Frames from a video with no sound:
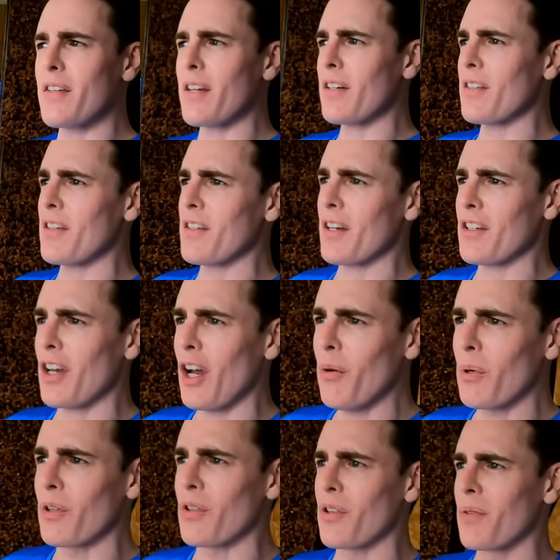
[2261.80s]
is 66
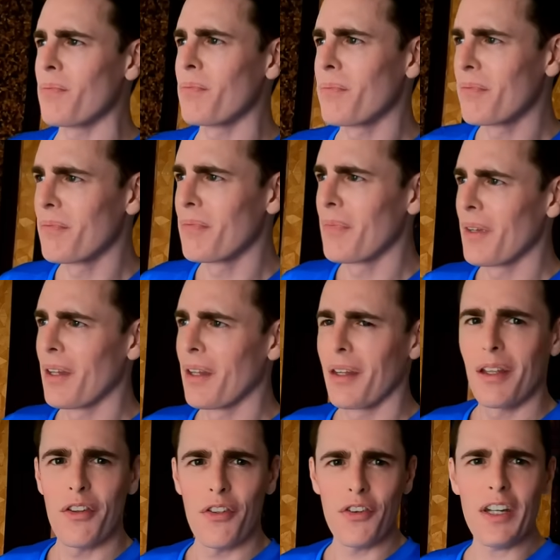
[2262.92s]
hours?
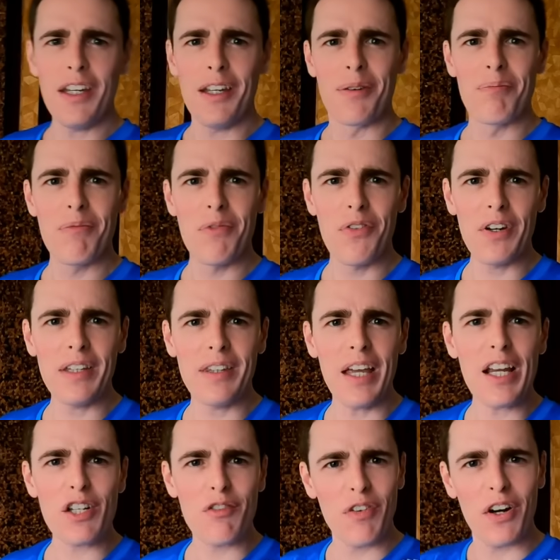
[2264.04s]
Three, three
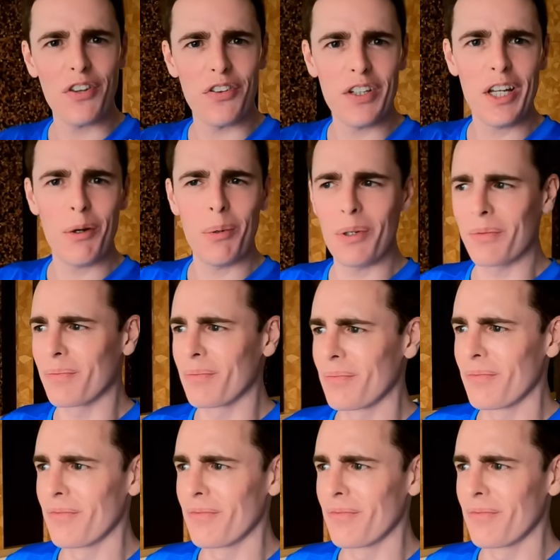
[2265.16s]
days for a three hour